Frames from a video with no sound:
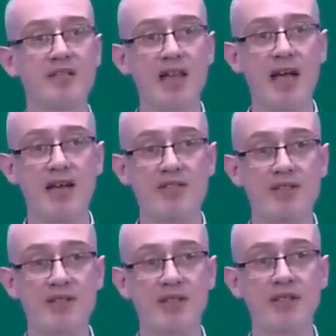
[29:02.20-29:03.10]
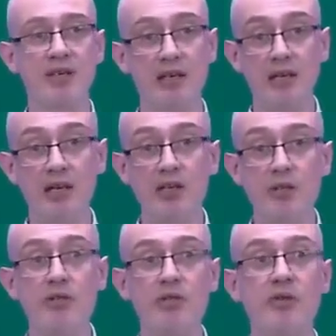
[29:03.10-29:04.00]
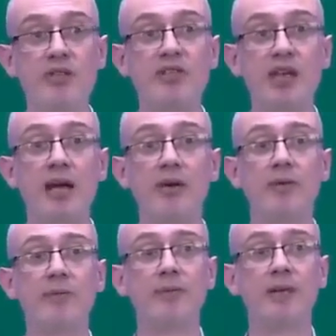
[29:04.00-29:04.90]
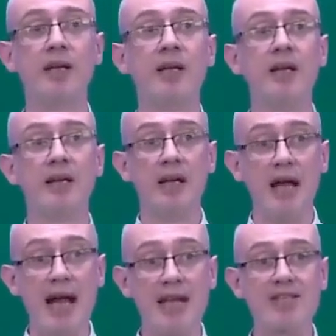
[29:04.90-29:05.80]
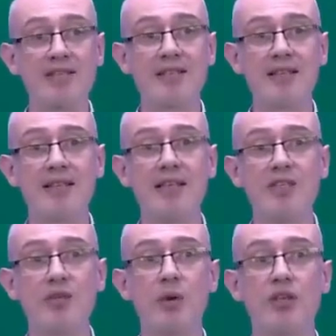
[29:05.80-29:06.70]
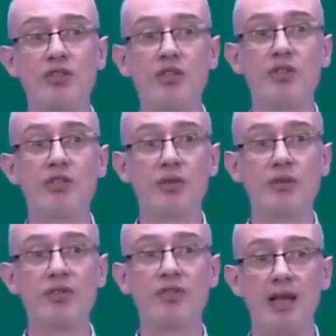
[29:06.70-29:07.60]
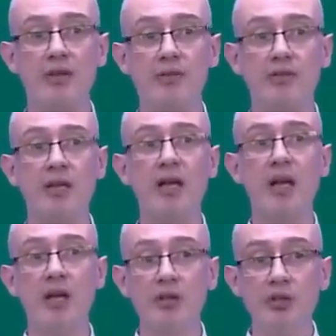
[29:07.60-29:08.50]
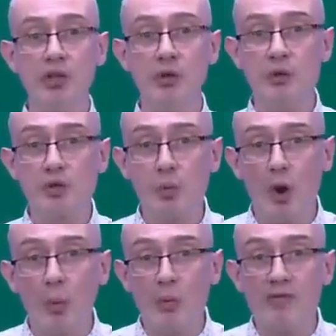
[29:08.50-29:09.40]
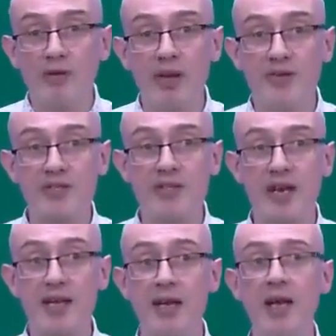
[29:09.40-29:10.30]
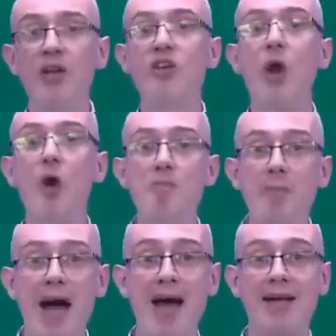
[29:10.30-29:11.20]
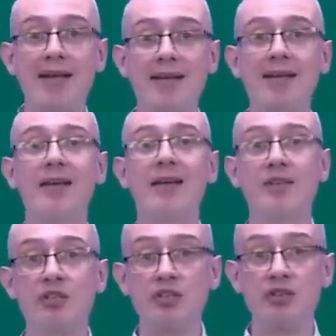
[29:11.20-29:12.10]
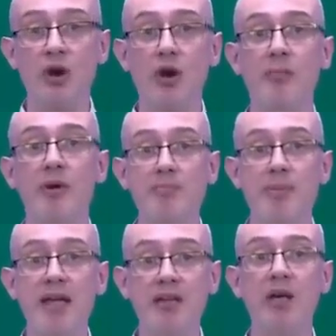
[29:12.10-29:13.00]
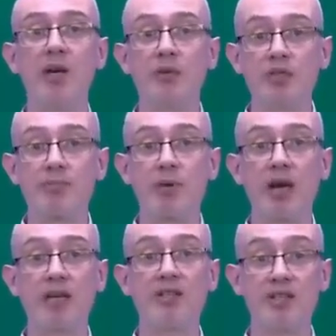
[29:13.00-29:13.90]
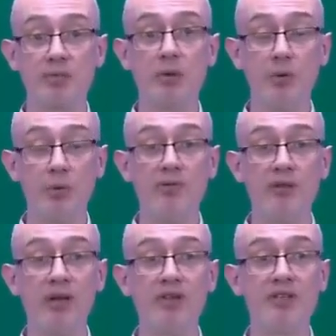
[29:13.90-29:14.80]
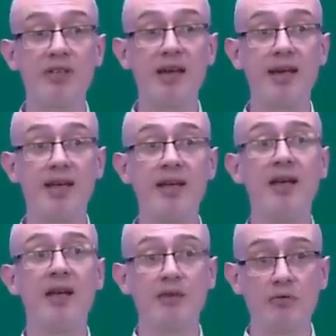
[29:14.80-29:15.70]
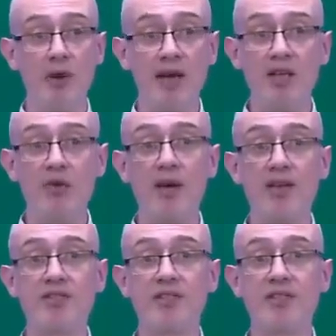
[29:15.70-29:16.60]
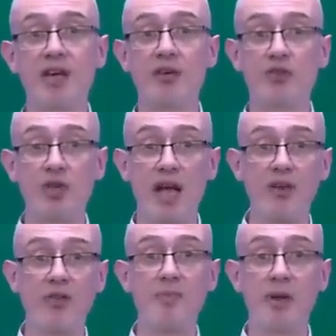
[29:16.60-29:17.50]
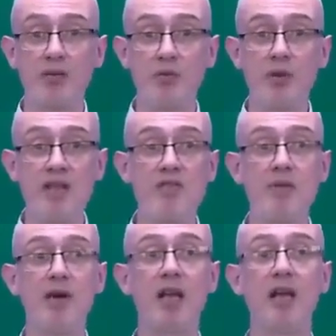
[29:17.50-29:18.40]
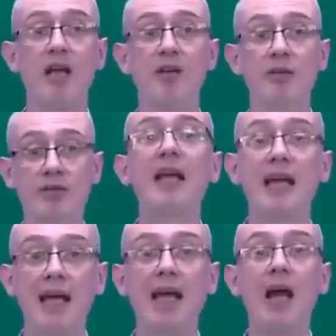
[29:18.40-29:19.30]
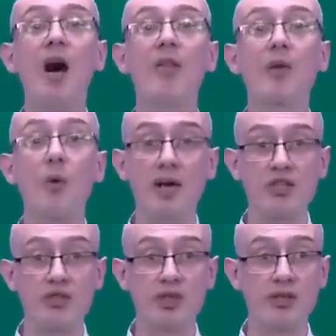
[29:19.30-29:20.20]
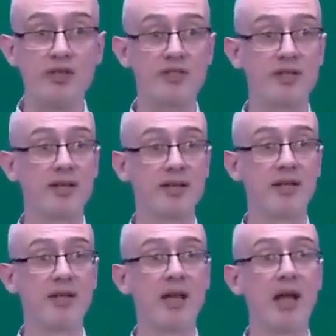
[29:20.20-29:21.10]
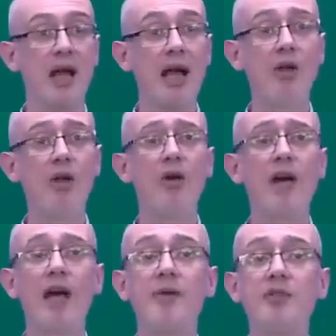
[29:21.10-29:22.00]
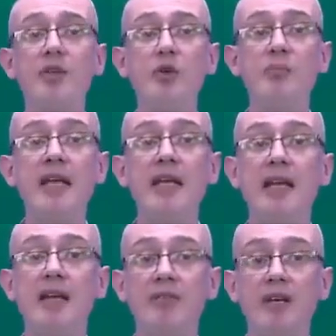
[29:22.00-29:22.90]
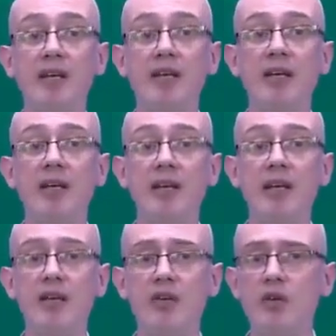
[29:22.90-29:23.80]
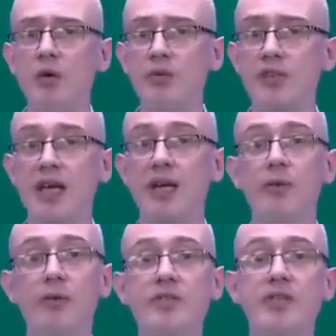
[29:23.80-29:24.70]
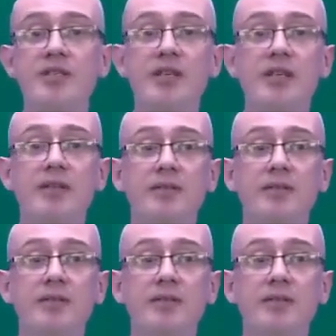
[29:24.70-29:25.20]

Task. I'd like you to do this now. Answer these questions yourself. Use what we've learnt today. Go back. Stop. Make notes. Practice what we've learnt today. Write your answers down, check them and read them aloud. Here are the questions. How long have you been living in your town or city?